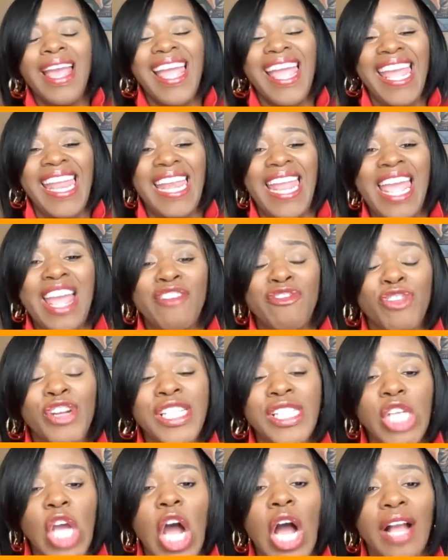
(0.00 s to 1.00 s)
and every
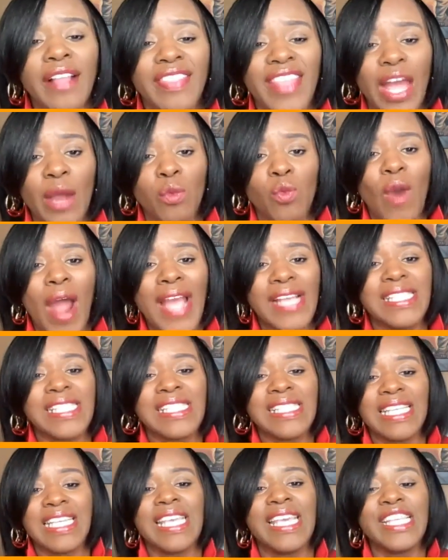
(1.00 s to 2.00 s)
tongue that
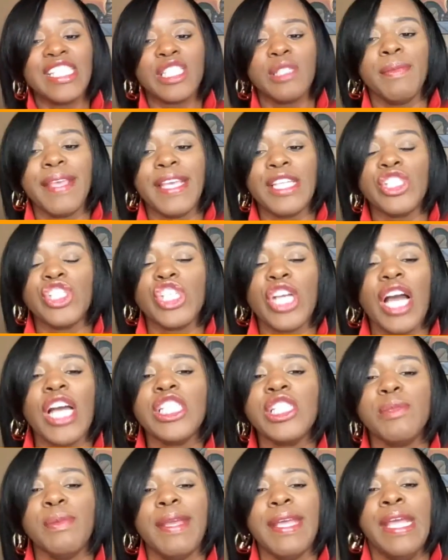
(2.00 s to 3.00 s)
rises against me in
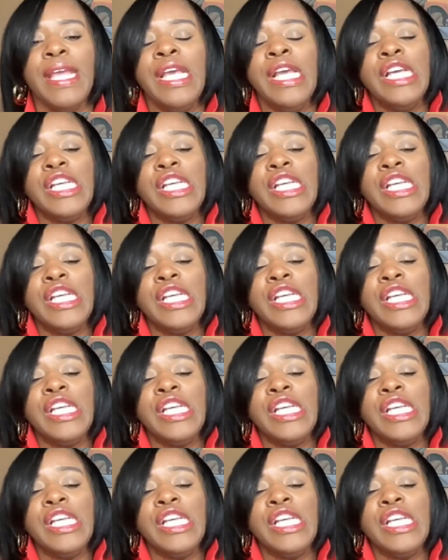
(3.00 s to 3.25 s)
judgment